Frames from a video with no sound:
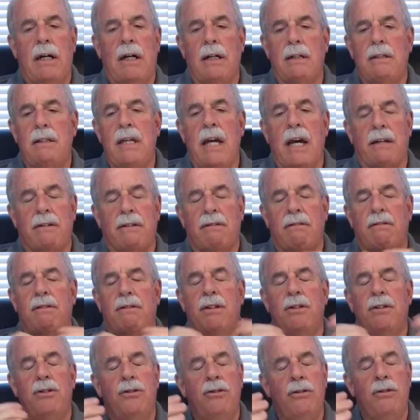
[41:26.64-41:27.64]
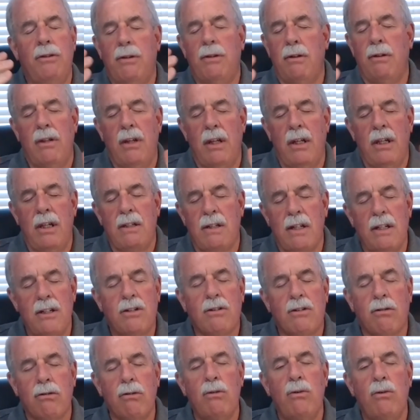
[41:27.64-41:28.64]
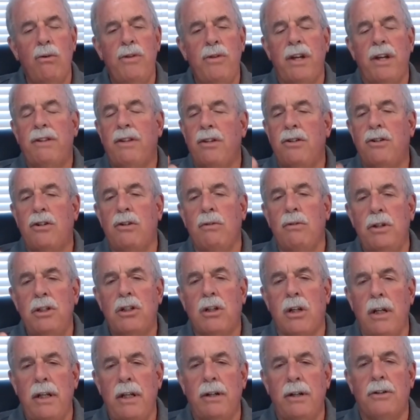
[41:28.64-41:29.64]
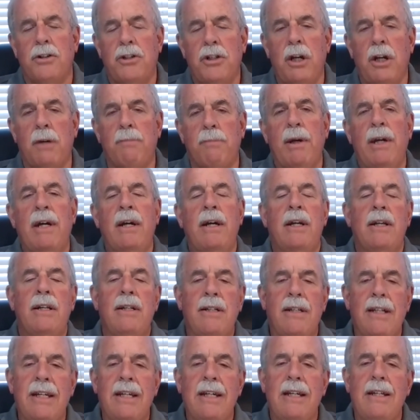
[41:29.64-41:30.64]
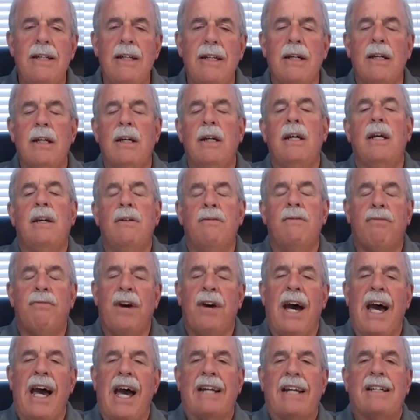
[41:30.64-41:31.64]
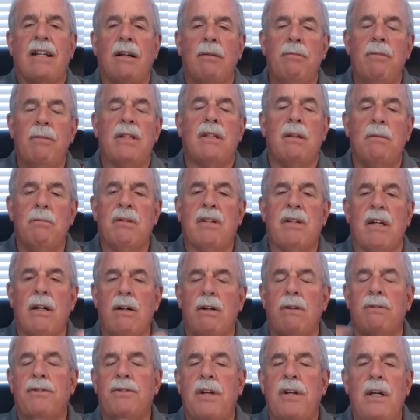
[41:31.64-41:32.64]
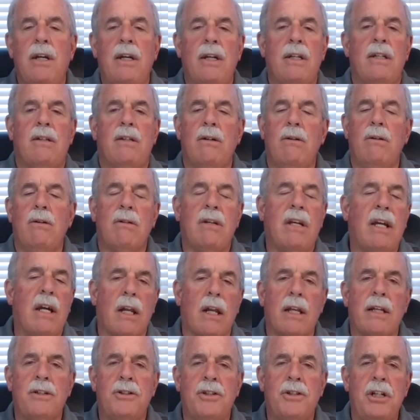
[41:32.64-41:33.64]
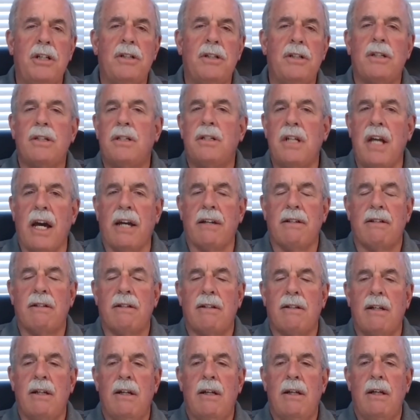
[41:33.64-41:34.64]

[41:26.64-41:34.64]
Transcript: yes, is it true that the Jewish leadership did in fact commit themselves to killing Jesus? Yes.